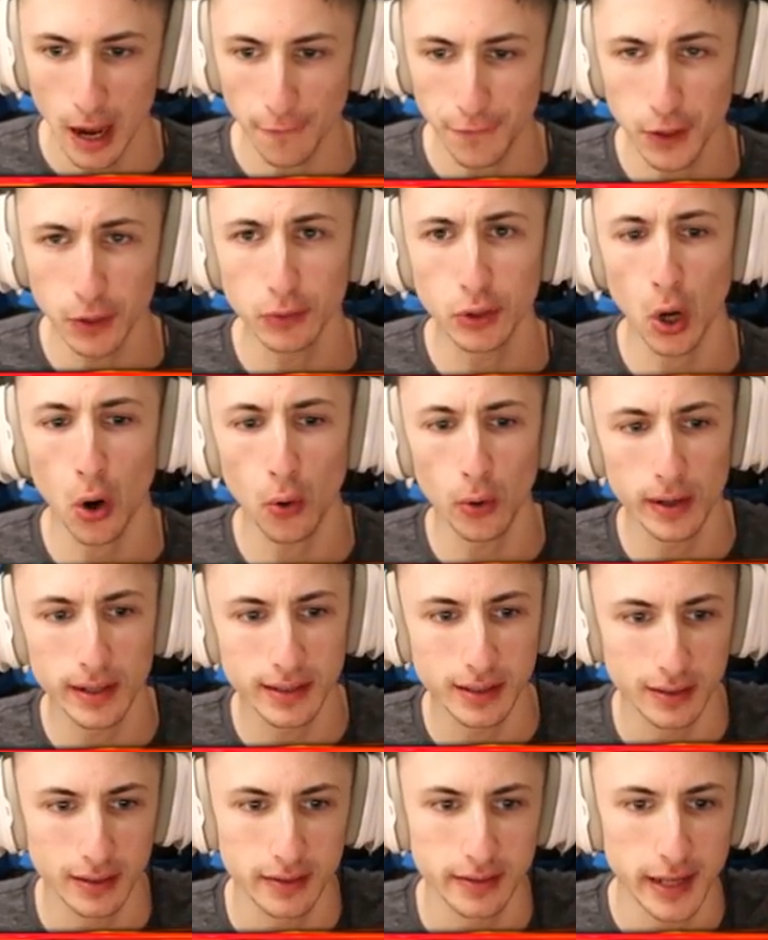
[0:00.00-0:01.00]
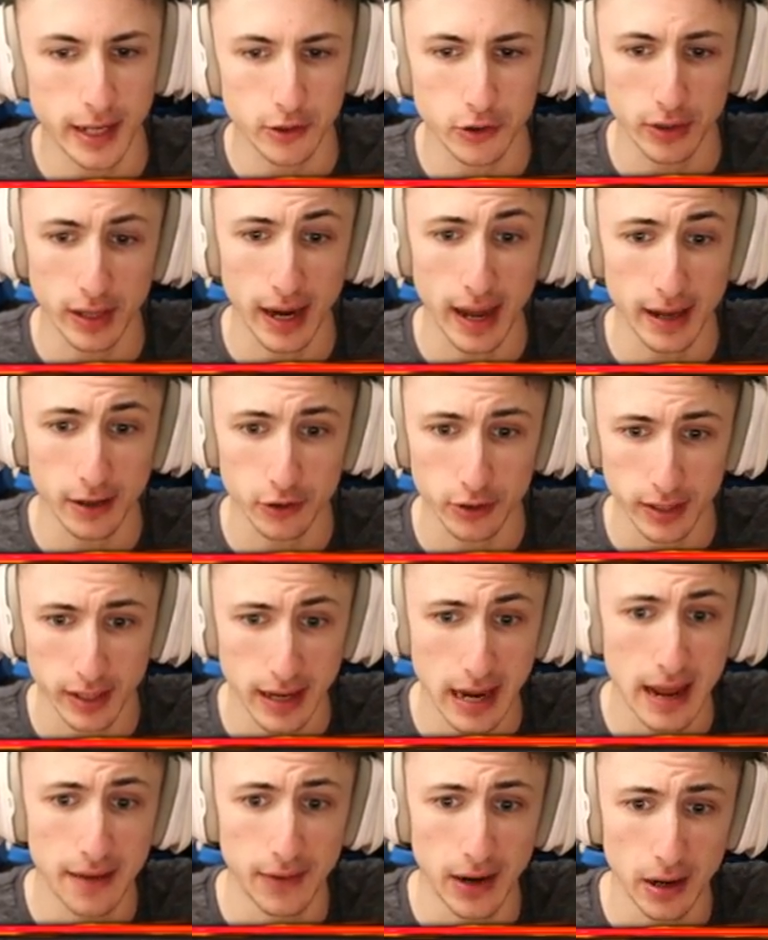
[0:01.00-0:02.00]
a few toys in the section that I actually
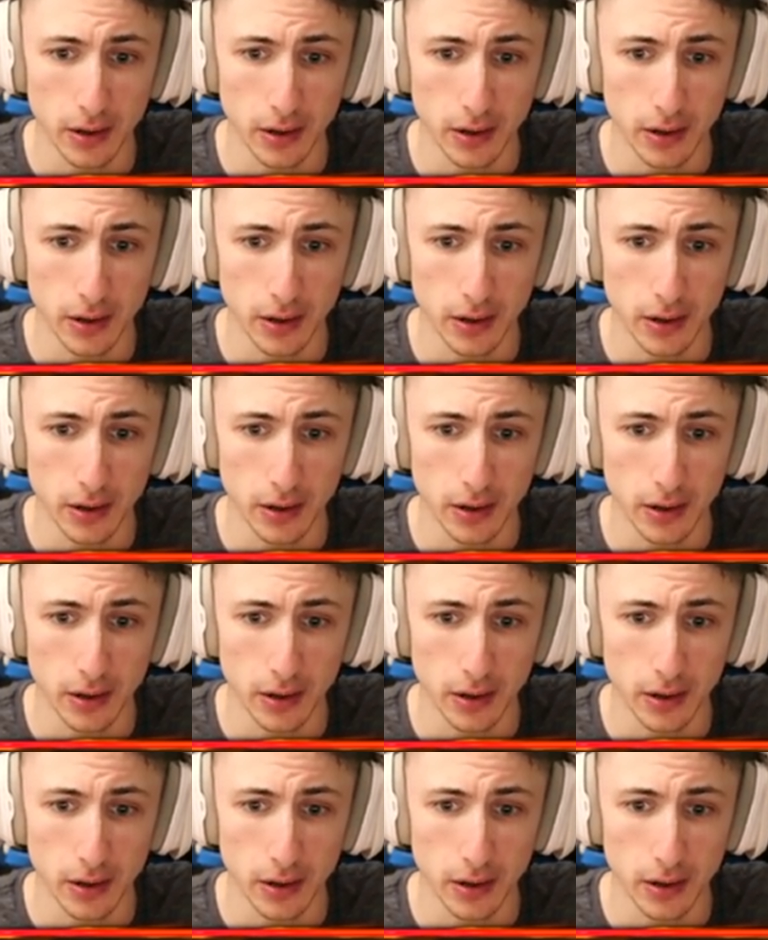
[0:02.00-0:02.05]
didn't have,